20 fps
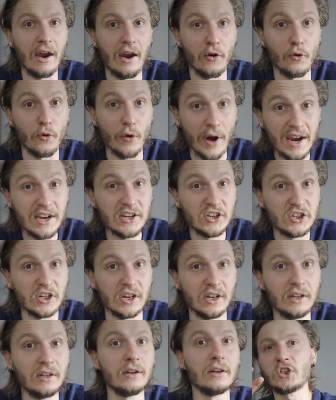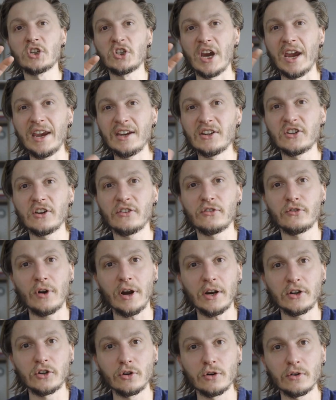aeration changed the
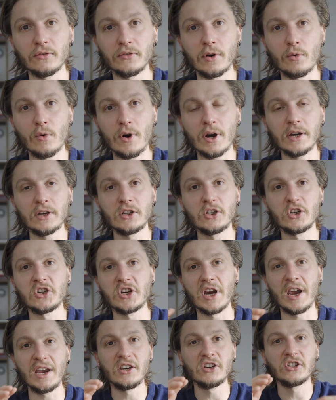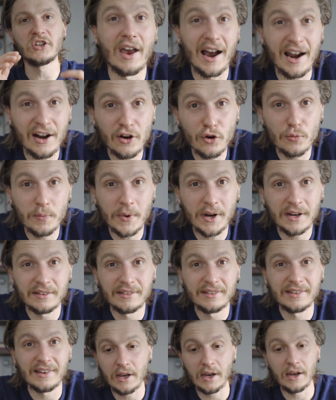structure of the wine, changed
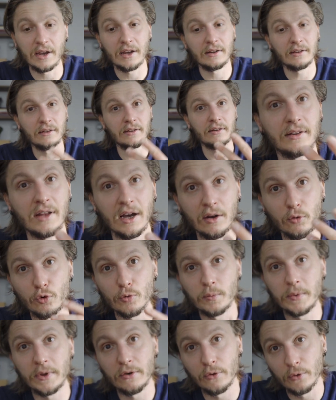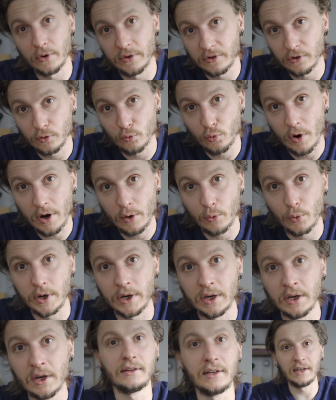aromas, and that will be the reason why
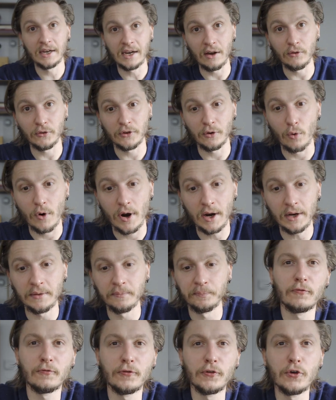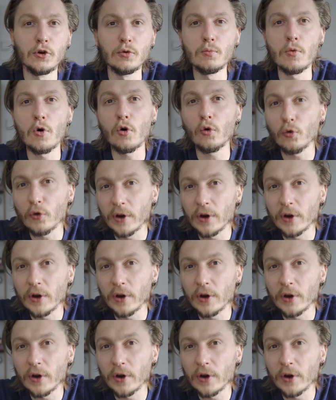we decant the wine. Few more